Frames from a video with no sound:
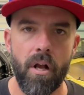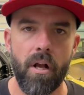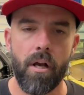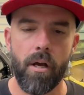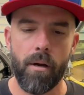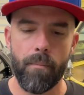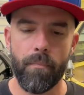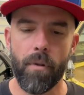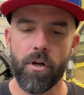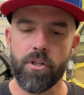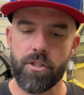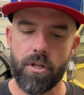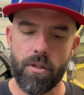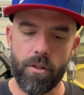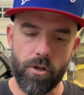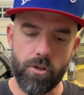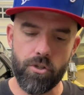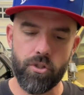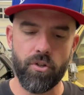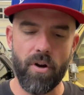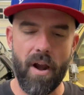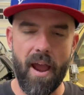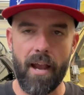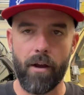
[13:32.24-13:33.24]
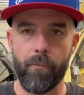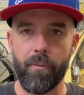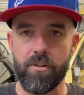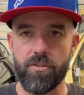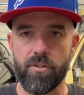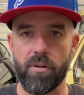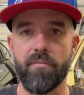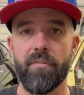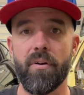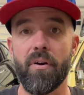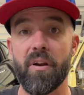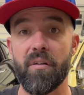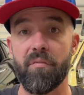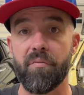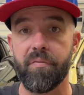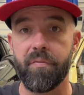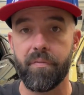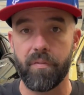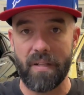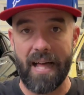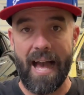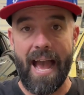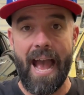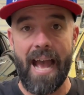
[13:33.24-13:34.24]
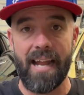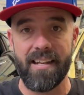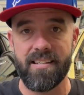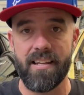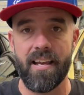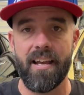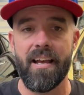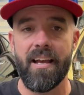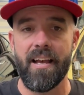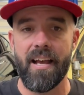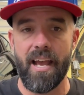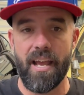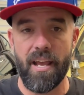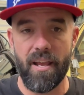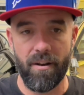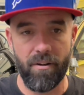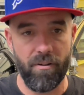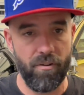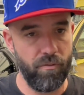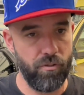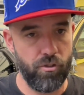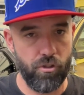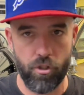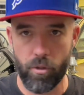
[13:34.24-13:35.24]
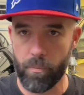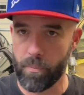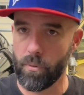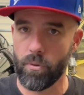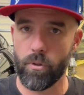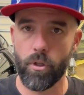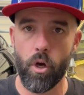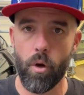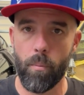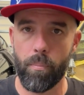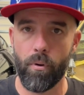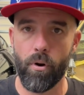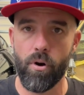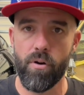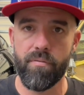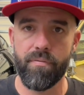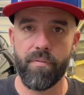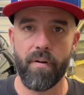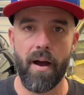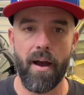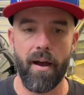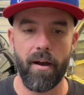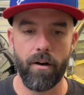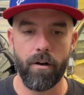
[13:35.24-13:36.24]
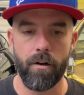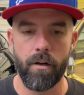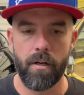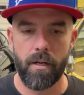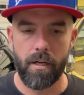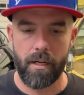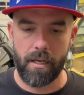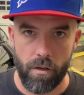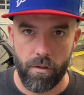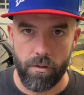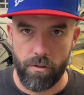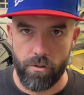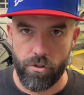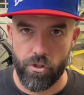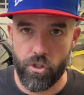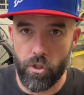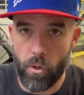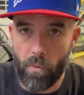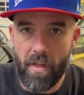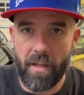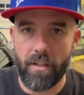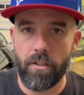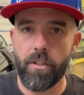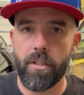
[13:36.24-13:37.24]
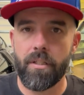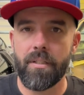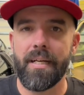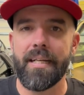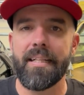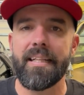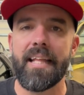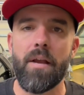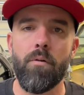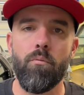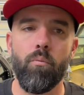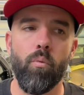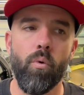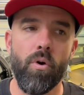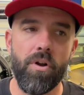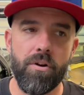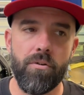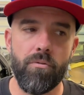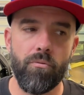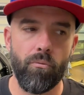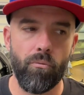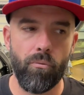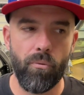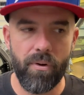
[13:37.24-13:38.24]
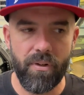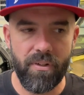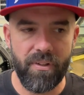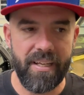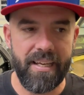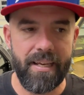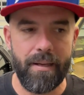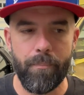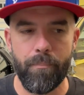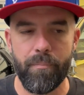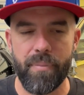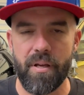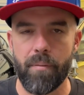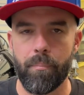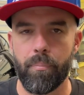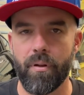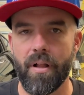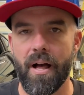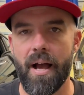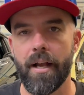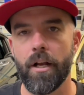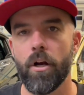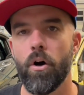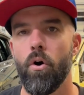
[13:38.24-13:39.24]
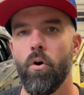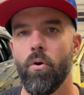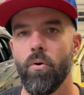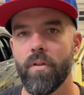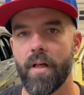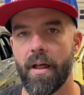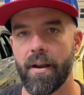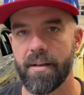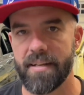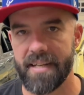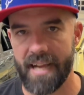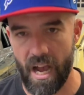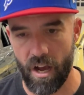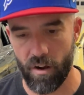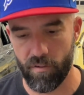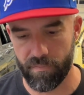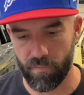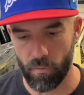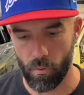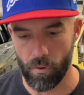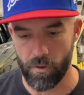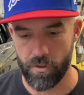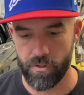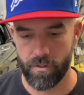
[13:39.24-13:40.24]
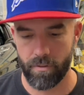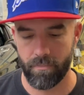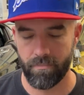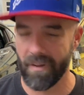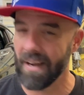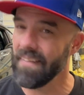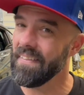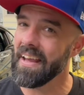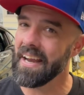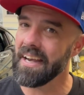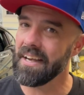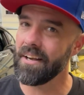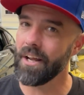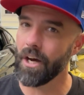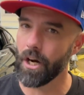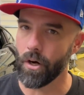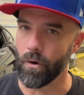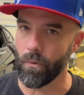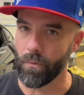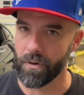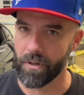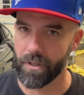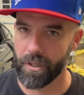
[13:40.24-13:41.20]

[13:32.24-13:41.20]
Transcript: Most of those drag wings are very flat and super low profile, so they look like they wouldn't really be applying a whole lot of downforce. And they don't.